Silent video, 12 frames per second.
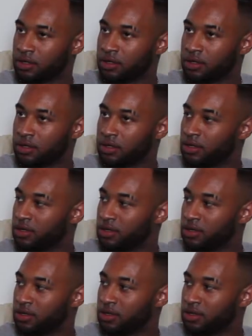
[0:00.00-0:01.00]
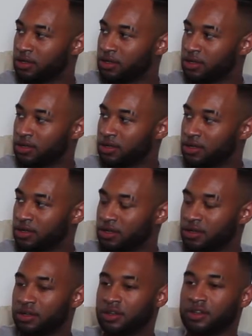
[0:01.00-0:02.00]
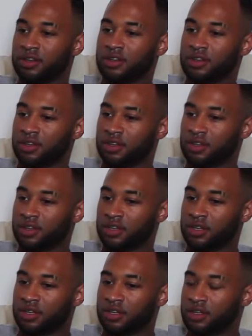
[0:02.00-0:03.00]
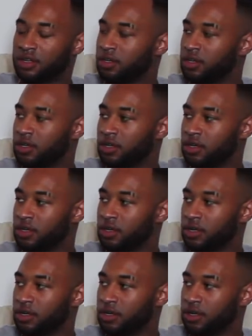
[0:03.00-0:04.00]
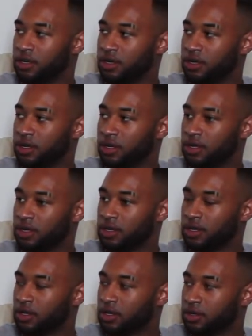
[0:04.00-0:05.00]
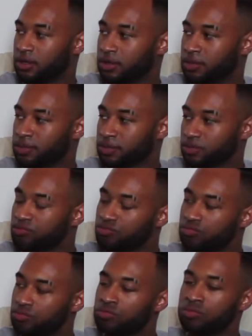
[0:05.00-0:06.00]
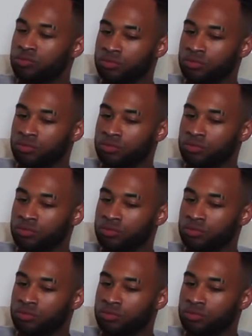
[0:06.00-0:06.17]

[no speech]